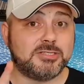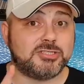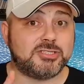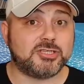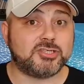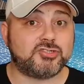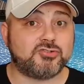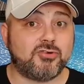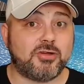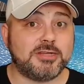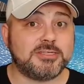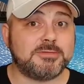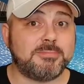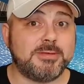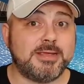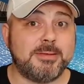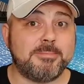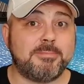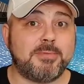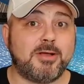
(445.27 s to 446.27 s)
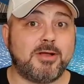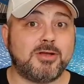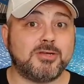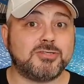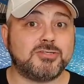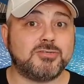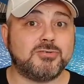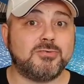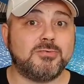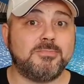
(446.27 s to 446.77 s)
just trying to be
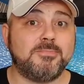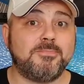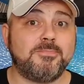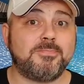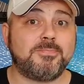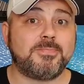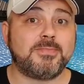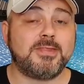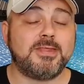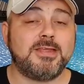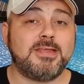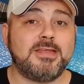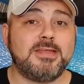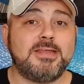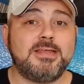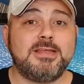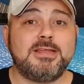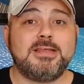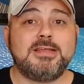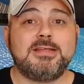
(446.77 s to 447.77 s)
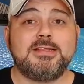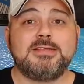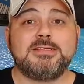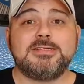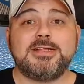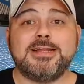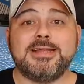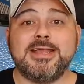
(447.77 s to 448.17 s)
impartial. Now,